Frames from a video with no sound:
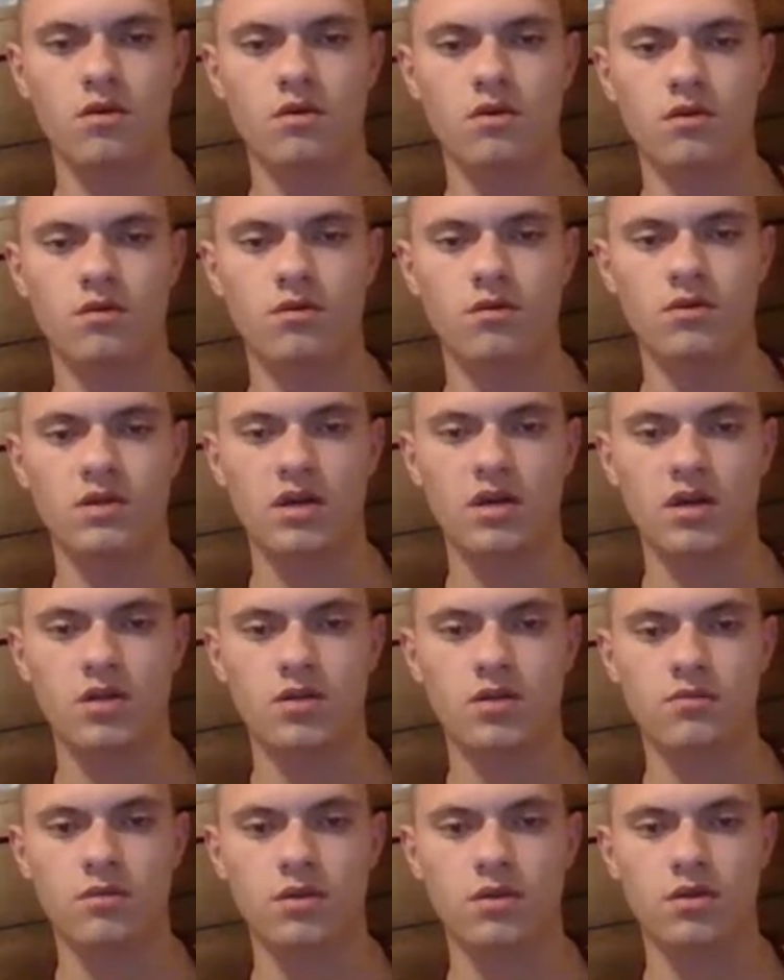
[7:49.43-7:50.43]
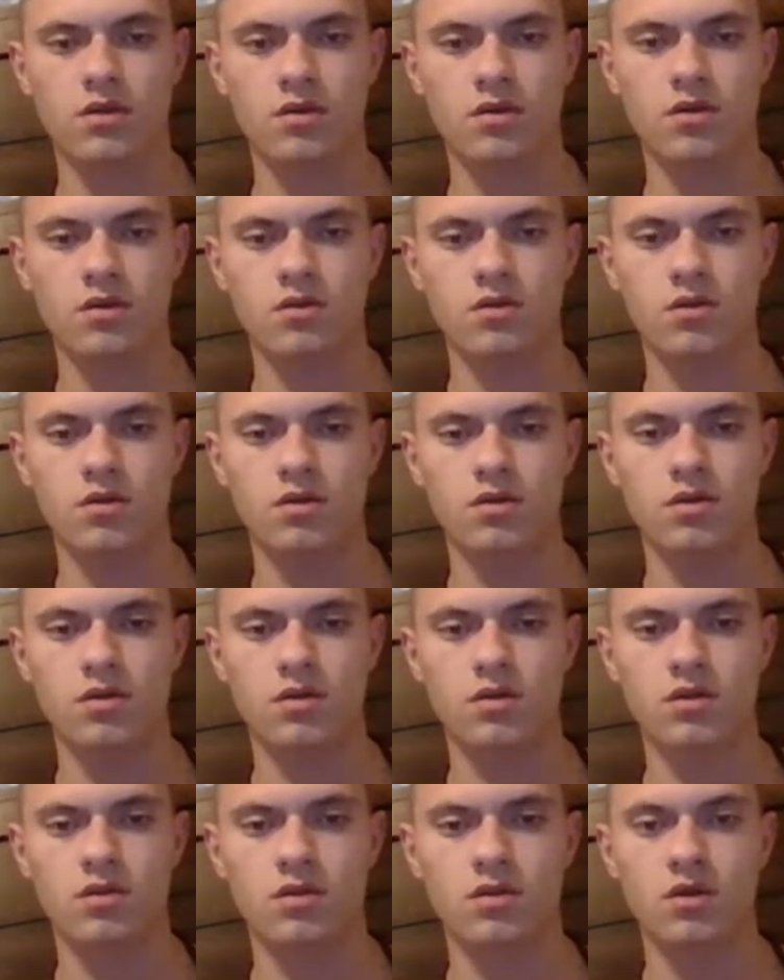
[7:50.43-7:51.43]
no attachment to
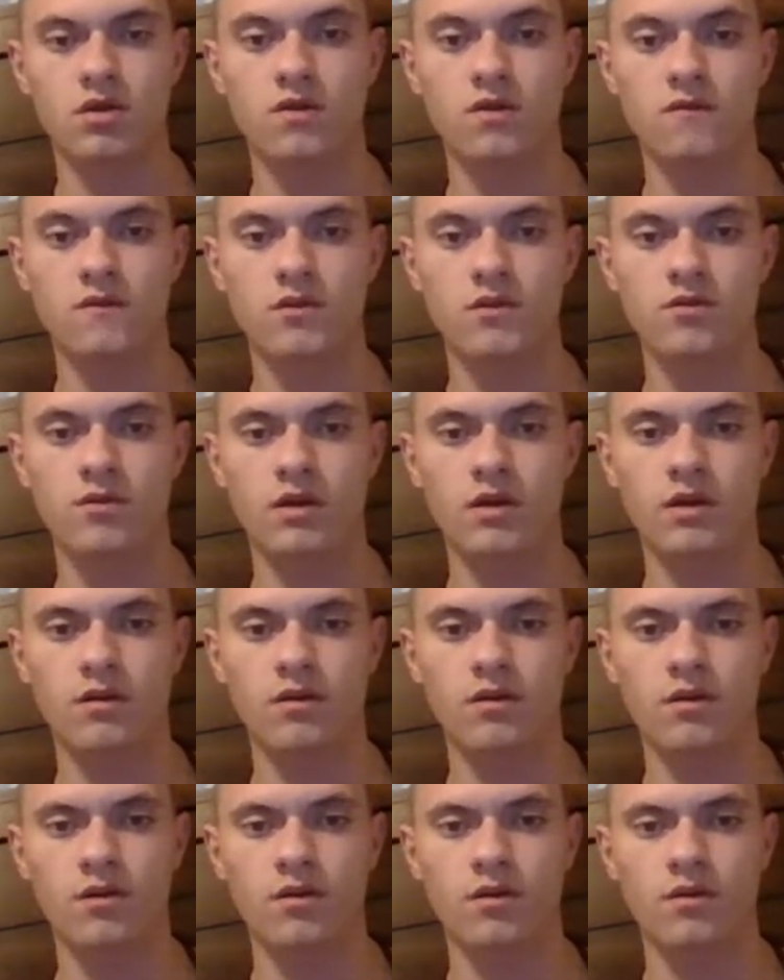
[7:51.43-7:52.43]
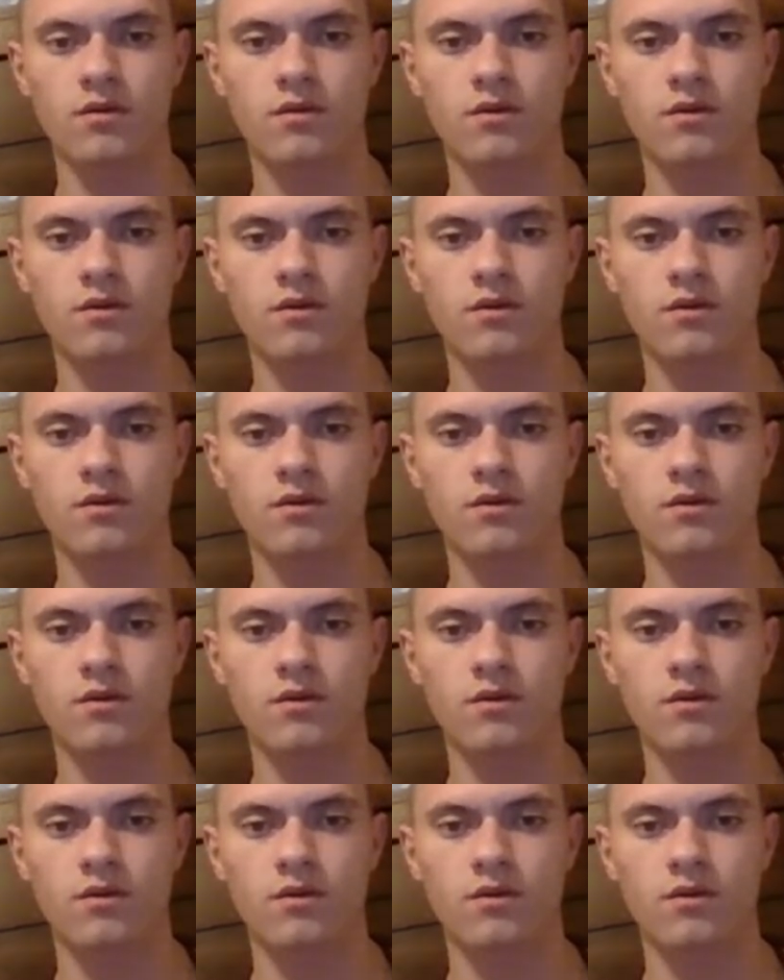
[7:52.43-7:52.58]
consciousness, individuality.